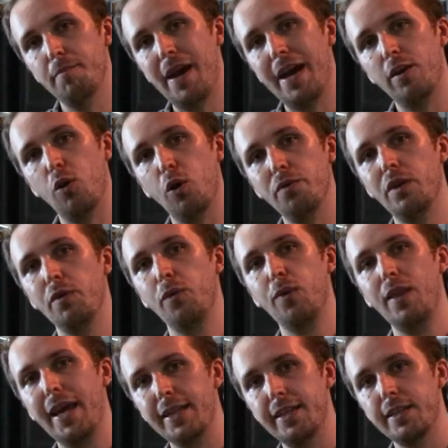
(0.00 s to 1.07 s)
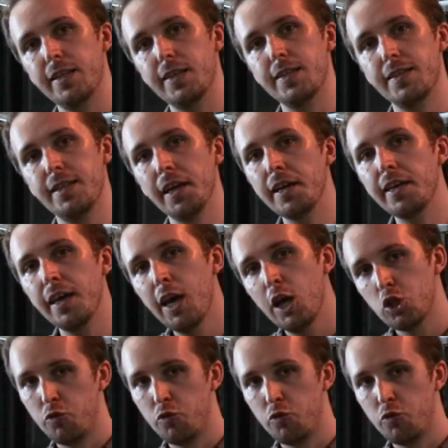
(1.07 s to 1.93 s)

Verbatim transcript: manner of deflecting the stick,